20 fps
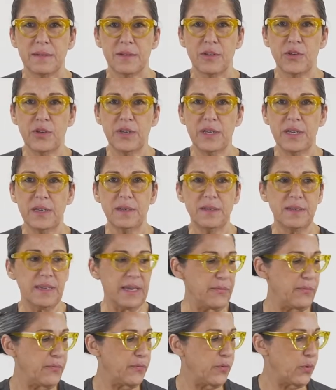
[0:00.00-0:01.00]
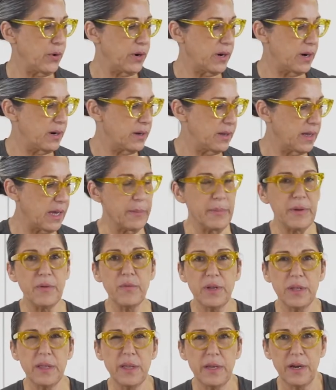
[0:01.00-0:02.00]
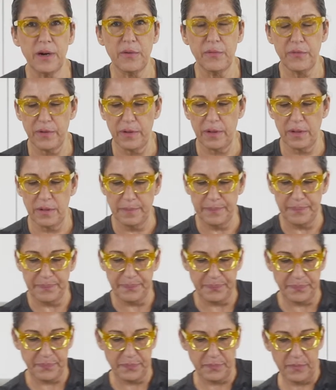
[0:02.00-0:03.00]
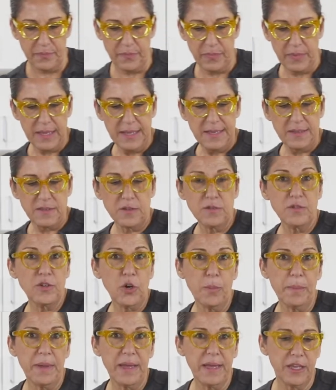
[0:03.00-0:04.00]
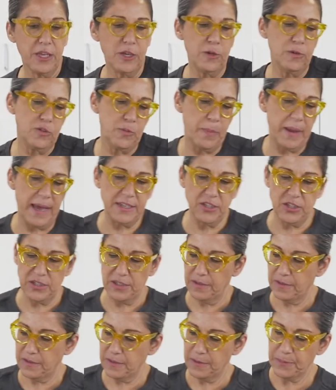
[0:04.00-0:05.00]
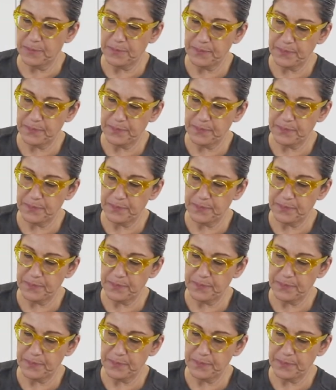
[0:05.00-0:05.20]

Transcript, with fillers: good. Day four, you gotta be really careful. So don't make huge batches.